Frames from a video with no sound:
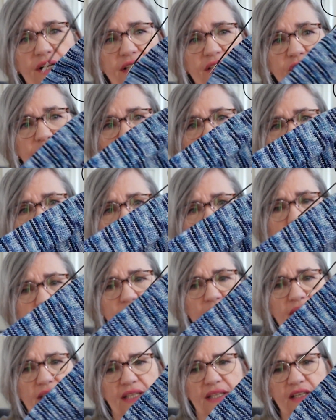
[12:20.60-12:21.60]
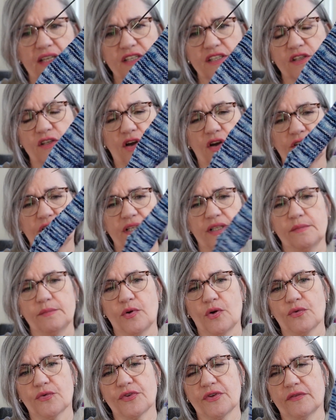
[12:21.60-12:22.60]
into 2, and then I started
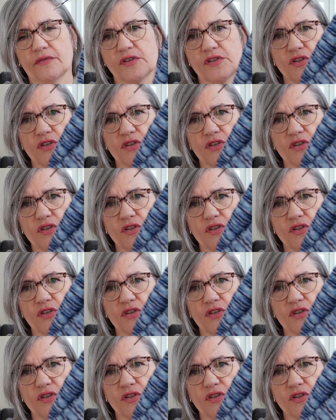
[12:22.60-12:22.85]
both of the